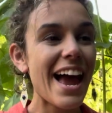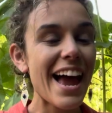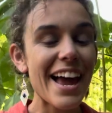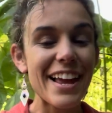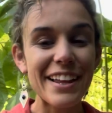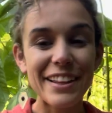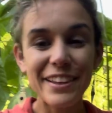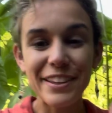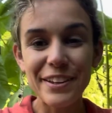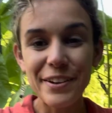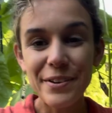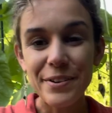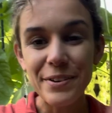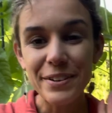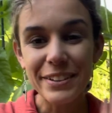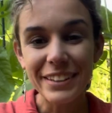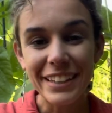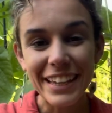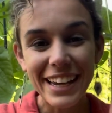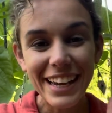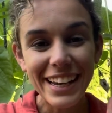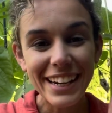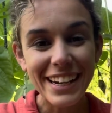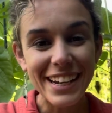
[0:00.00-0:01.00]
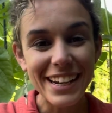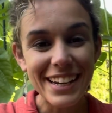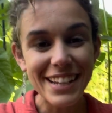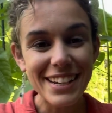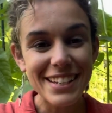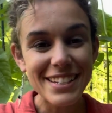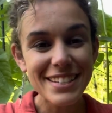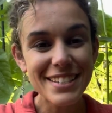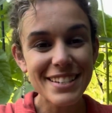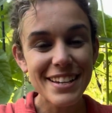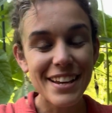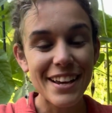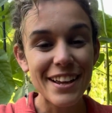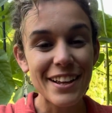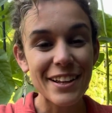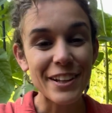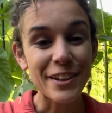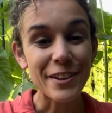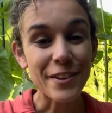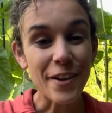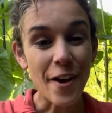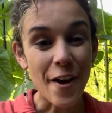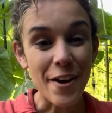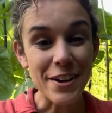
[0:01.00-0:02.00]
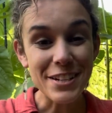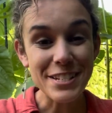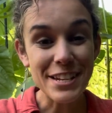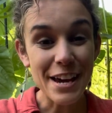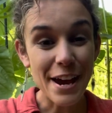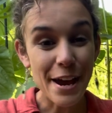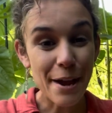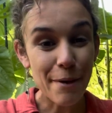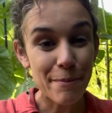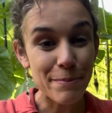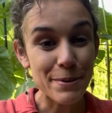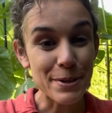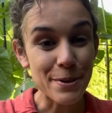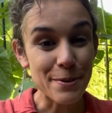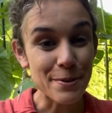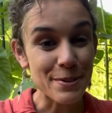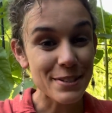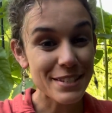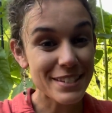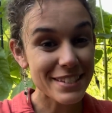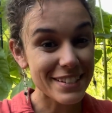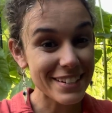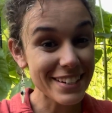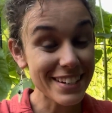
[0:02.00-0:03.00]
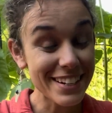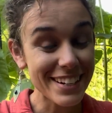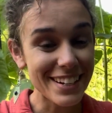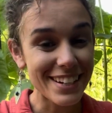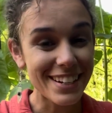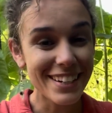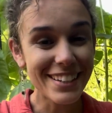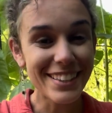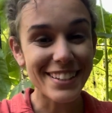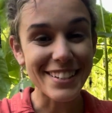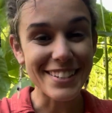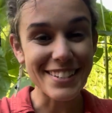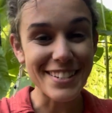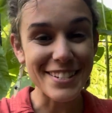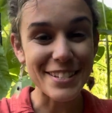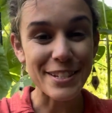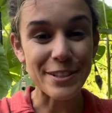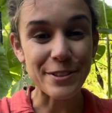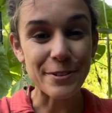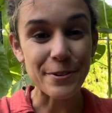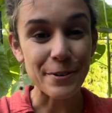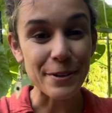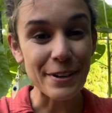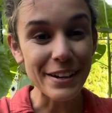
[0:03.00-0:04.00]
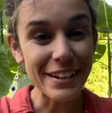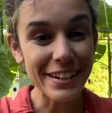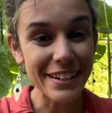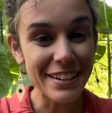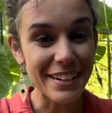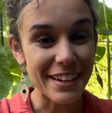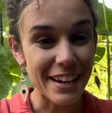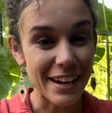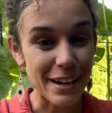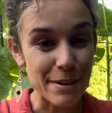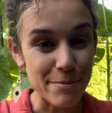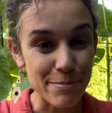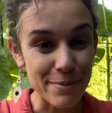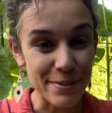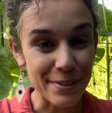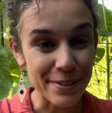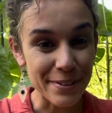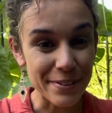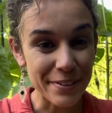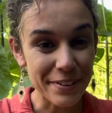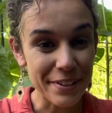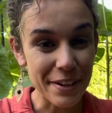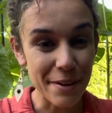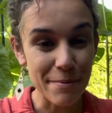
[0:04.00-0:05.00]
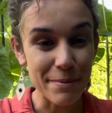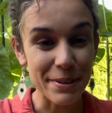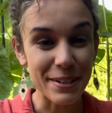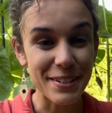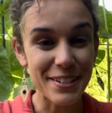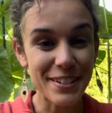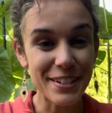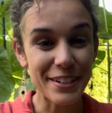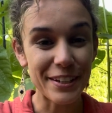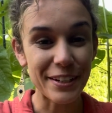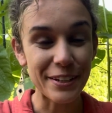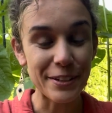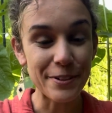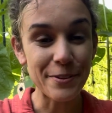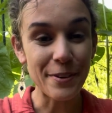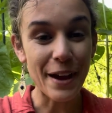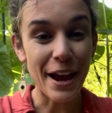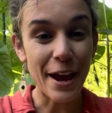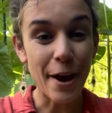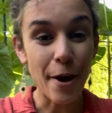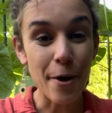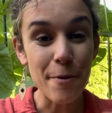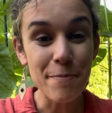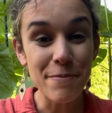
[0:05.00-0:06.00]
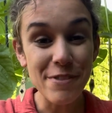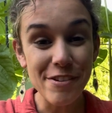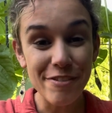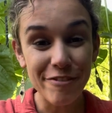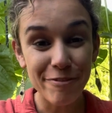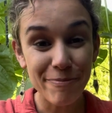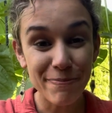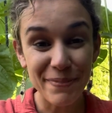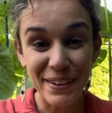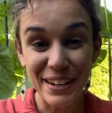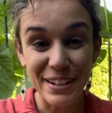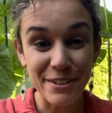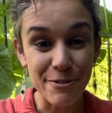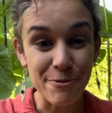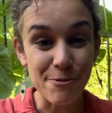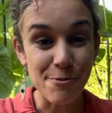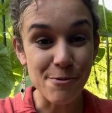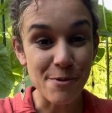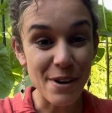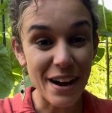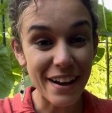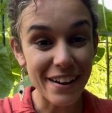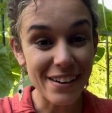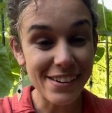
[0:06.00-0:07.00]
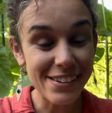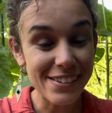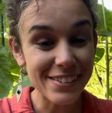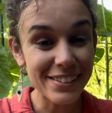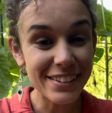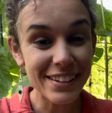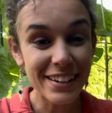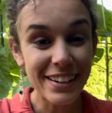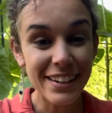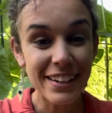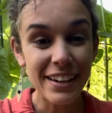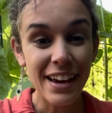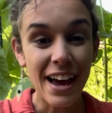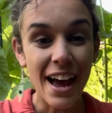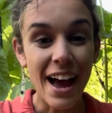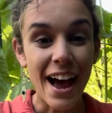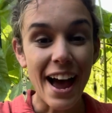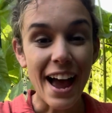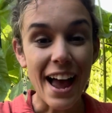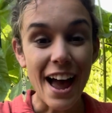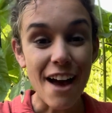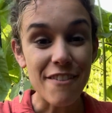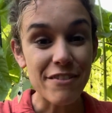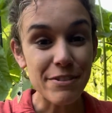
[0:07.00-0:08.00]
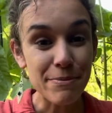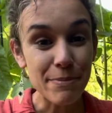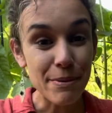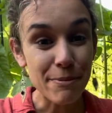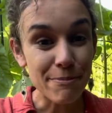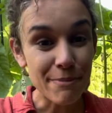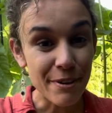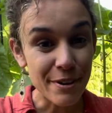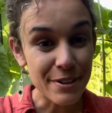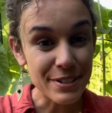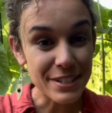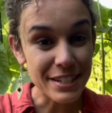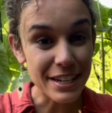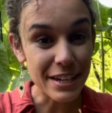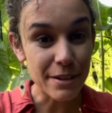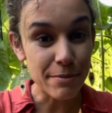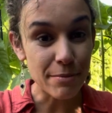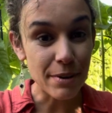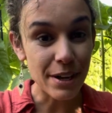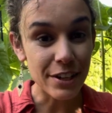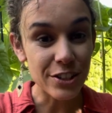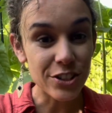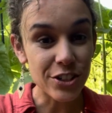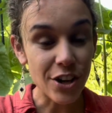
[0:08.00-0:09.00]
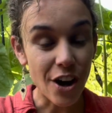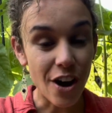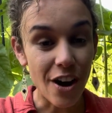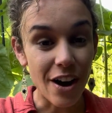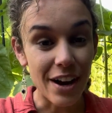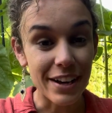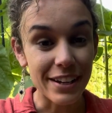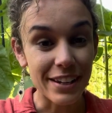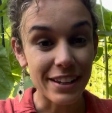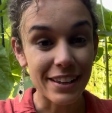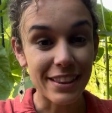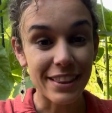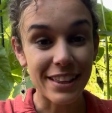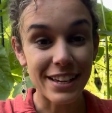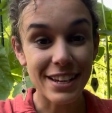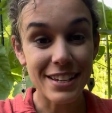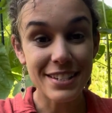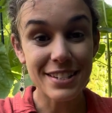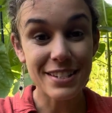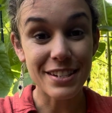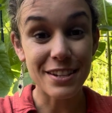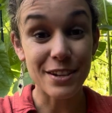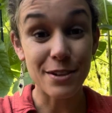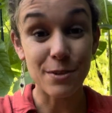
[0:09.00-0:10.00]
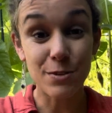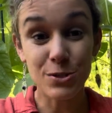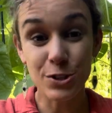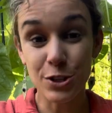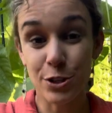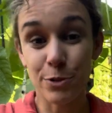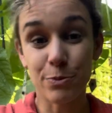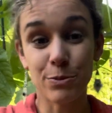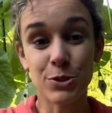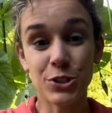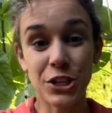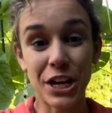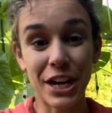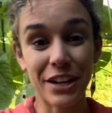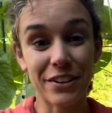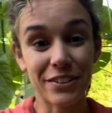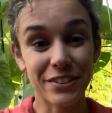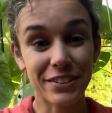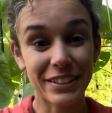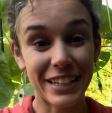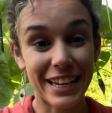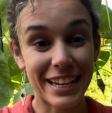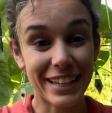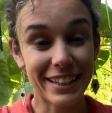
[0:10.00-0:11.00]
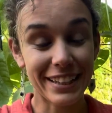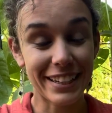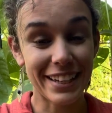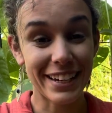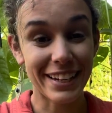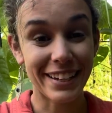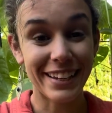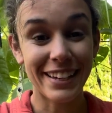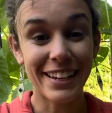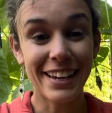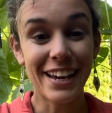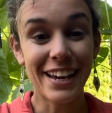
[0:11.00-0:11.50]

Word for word: Hello, ladies. Long time no see. This is Laura Gabriele coming to you. I hope you've been well. I haven't been posting much on this YouTube channel lately.